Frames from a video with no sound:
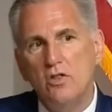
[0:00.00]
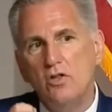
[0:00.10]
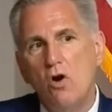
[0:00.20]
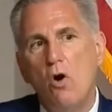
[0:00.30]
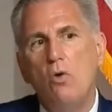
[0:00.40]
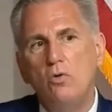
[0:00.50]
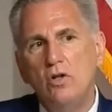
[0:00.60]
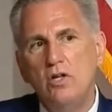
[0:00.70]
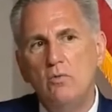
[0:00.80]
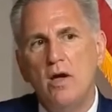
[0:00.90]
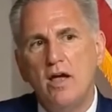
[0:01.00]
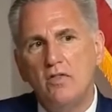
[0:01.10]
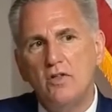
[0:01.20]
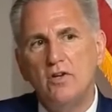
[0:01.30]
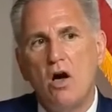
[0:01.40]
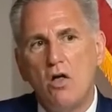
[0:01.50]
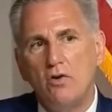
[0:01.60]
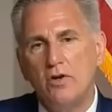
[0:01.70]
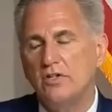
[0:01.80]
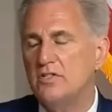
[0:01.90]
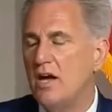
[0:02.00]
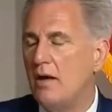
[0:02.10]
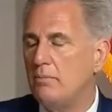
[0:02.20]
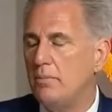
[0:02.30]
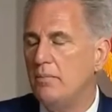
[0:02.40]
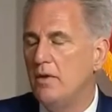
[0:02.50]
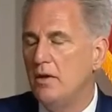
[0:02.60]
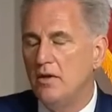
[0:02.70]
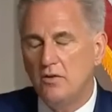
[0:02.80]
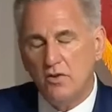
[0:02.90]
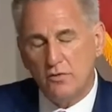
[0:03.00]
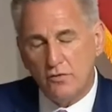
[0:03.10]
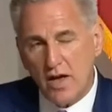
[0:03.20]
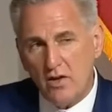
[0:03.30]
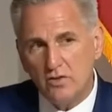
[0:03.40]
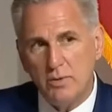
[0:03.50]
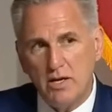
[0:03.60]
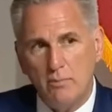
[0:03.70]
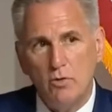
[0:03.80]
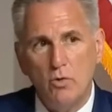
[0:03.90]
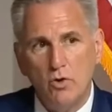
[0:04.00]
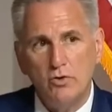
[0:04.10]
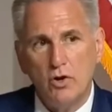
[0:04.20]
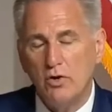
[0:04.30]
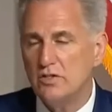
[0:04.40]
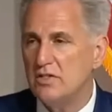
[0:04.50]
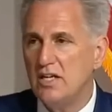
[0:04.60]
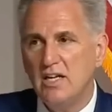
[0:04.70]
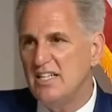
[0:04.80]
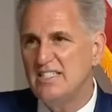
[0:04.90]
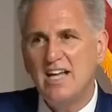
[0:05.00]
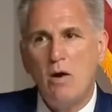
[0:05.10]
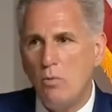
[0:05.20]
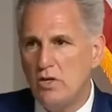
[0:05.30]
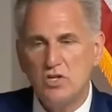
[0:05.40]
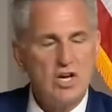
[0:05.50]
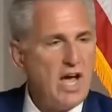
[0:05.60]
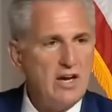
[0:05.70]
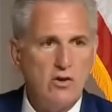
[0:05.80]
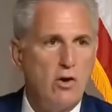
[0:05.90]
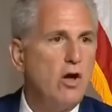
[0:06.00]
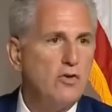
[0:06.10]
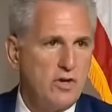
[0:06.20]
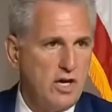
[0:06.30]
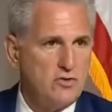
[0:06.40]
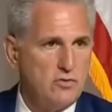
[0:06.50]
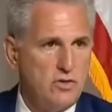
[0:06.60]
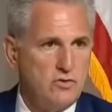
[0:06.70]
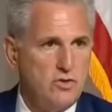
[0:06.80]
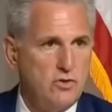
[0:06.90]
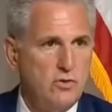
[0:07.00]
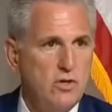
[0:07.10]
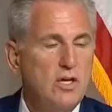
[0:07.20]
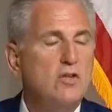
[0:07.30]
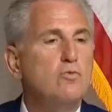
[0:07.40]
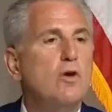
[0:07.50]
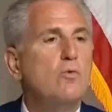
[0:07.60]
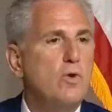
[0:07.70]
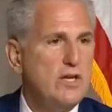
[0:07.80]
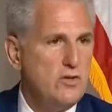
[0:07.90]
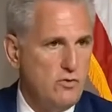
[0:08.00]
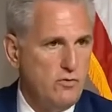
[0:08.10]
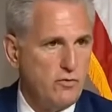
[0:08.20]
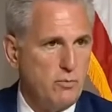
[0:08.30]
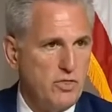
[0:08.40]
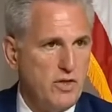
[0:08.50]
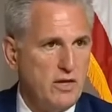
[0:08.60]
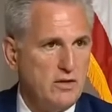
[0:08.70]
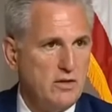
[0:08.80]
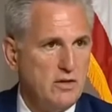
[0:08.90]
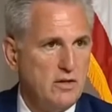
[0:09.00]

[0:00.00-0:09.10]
the only way the dollar does not, this fails become the world currency is not what China or other countries do. It's what we do from within.